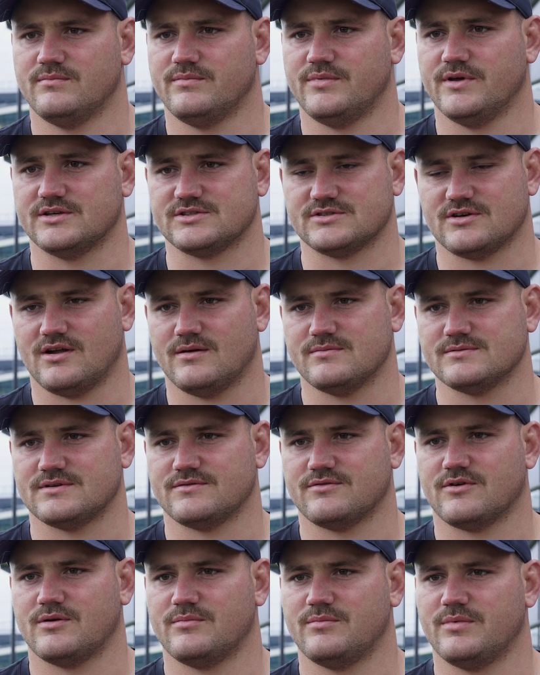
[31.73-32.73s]
Big scrums.
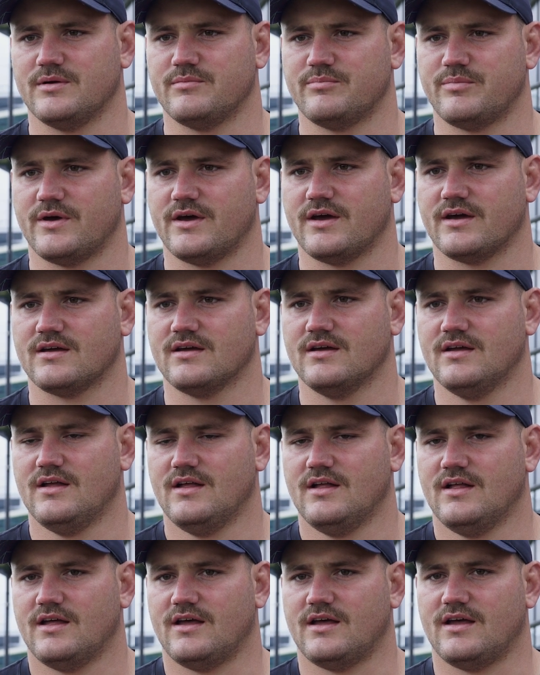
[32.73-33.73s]
They've got a big pack,
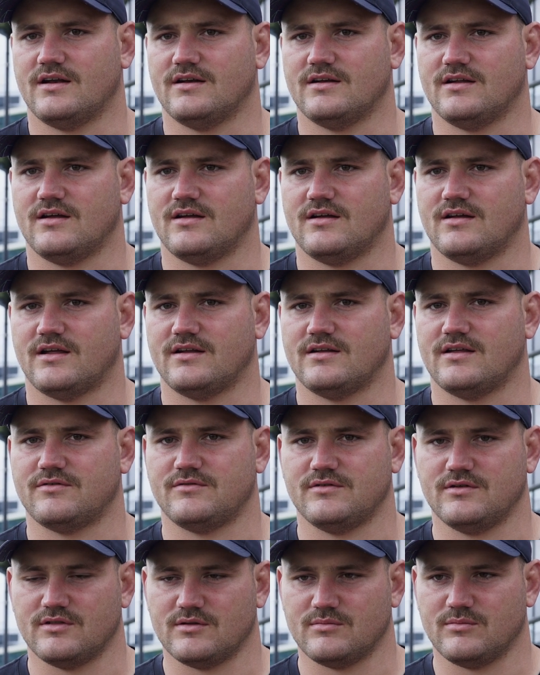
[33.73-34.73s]
and
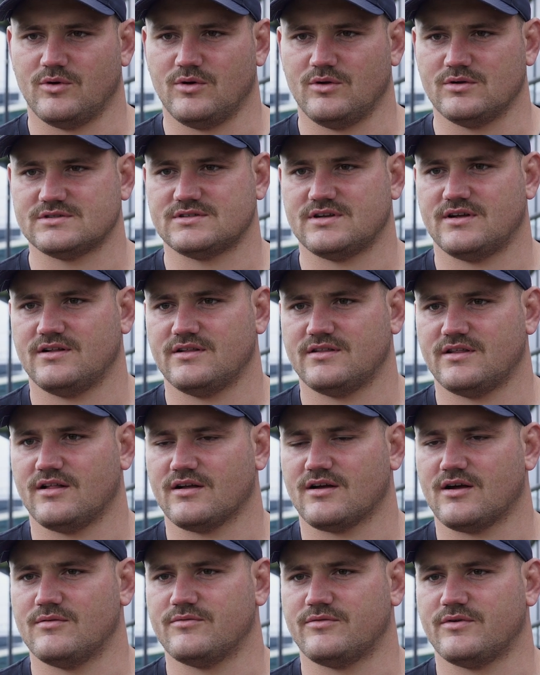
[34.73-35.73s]
definitely in the mauls
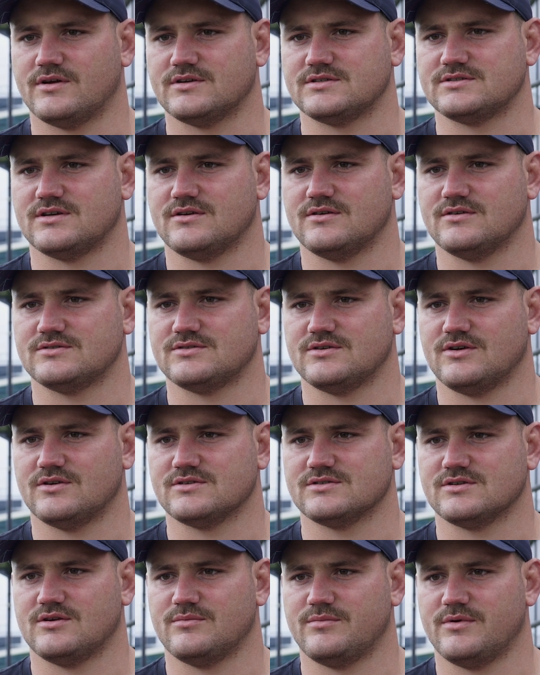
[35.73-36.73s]
they'll come for us. So it's
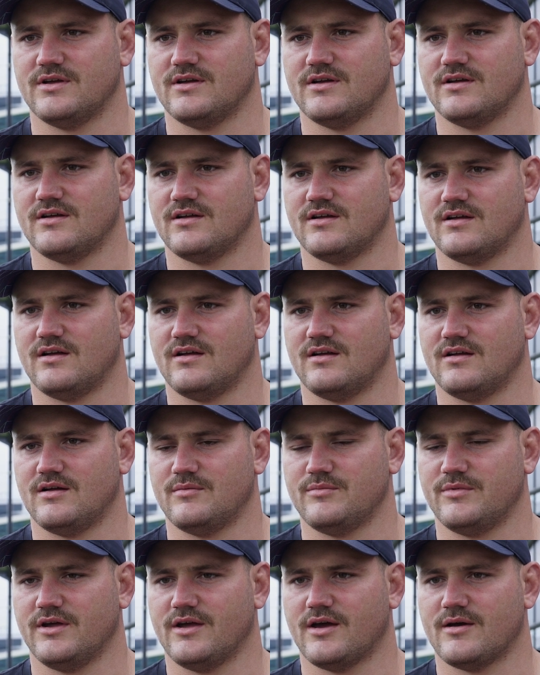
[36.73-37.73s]
going to be
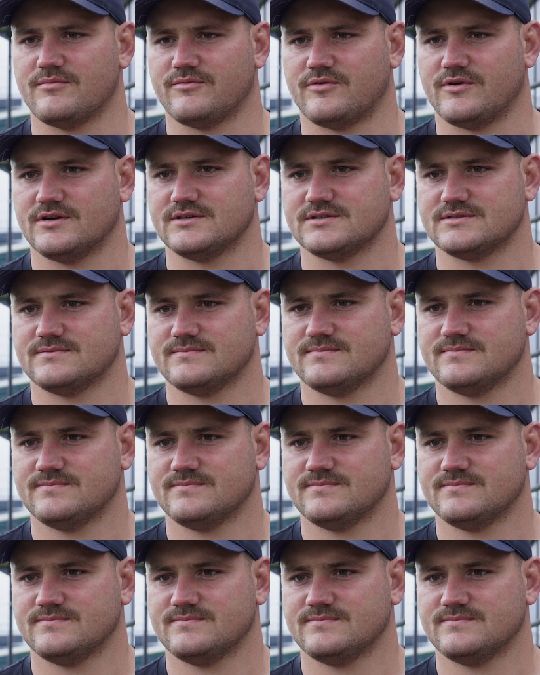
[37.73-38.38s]
a big game for us.